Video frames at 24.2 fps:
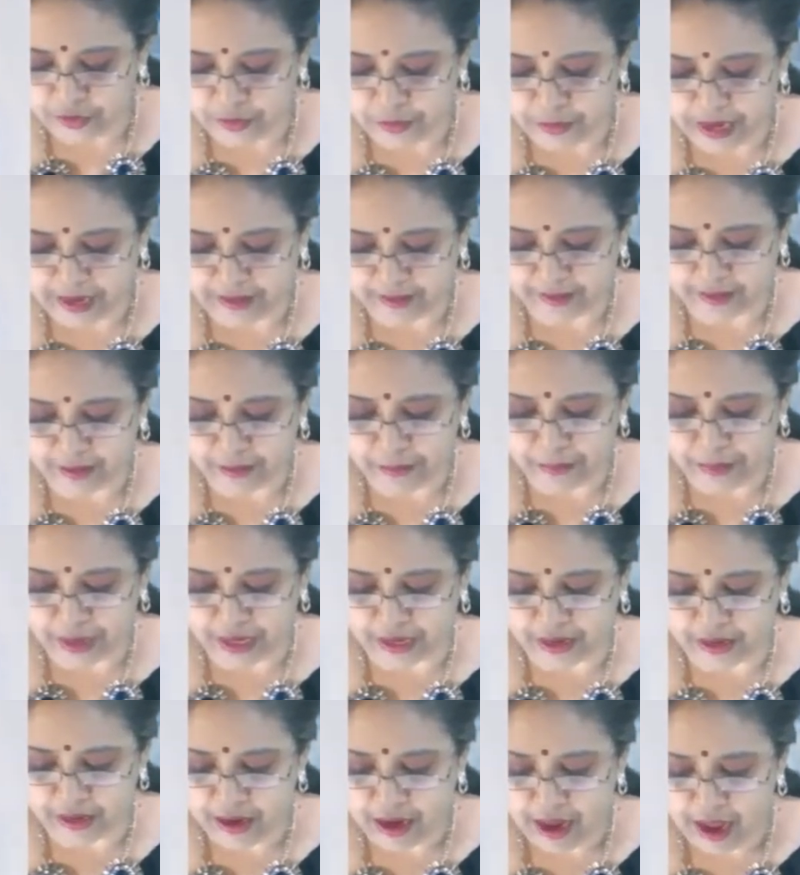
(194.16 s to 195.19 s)
makes the
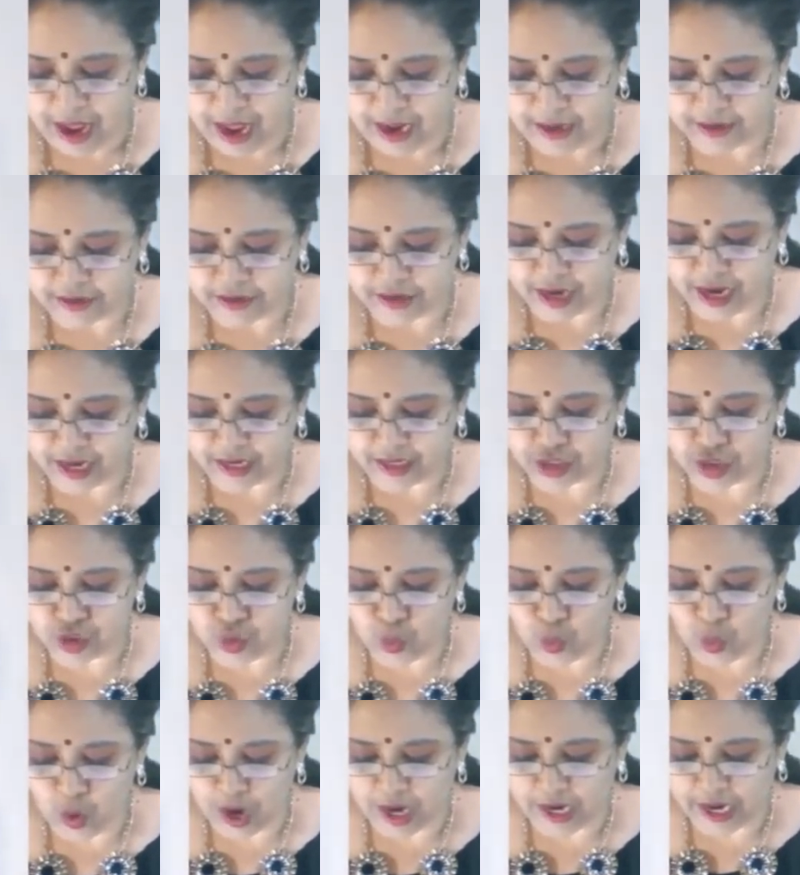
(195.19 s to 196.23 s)
pin attract to
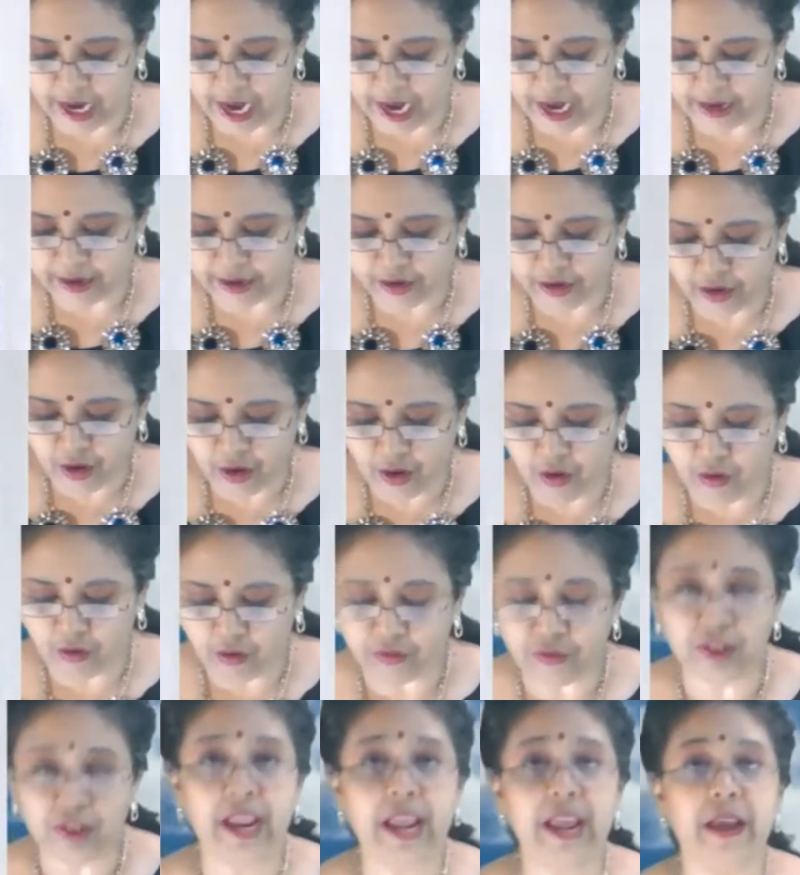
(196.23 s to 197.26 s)
one end of
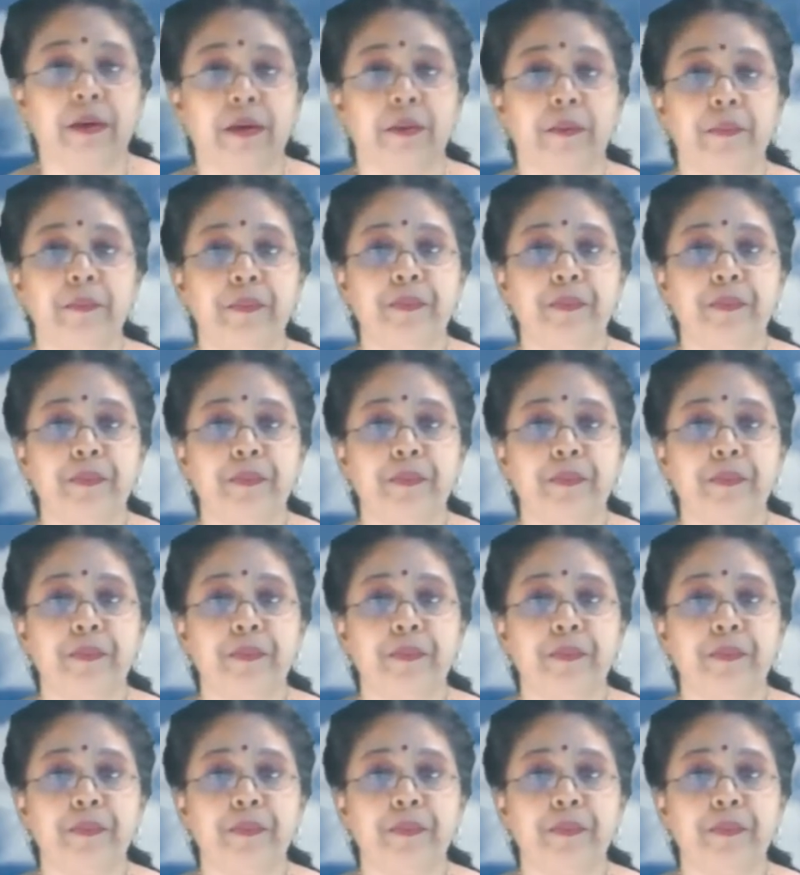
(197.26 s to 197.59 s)
the nail.